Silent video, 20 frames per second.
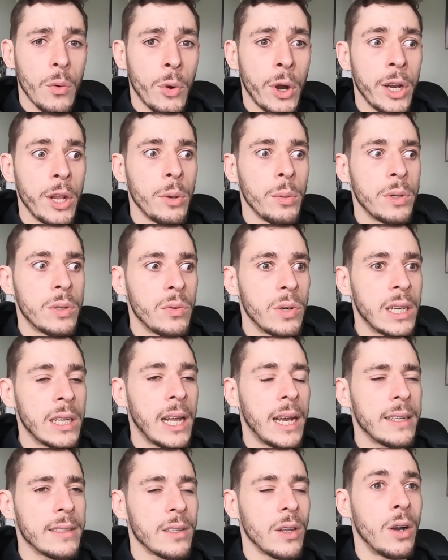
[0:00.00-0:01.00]
where you would
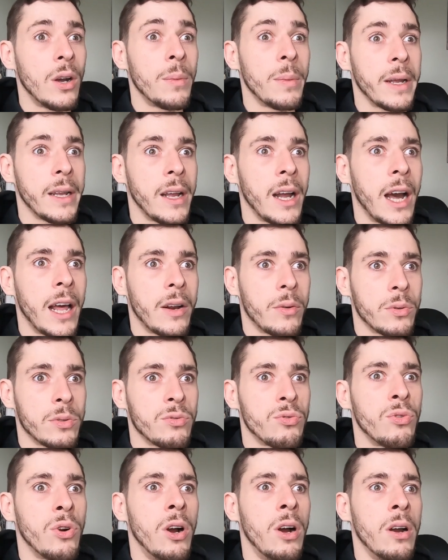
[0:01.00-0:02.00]
realize, oh my God, I
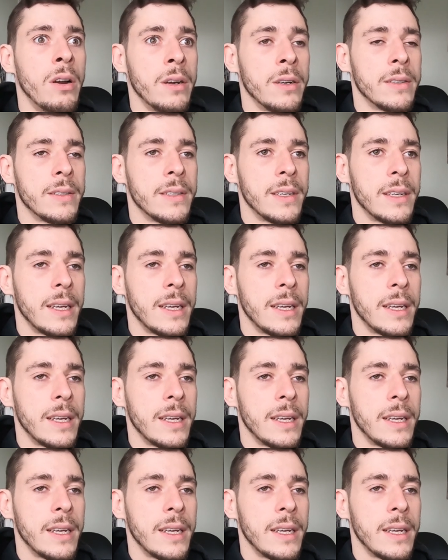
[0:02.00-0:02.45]
was wrong.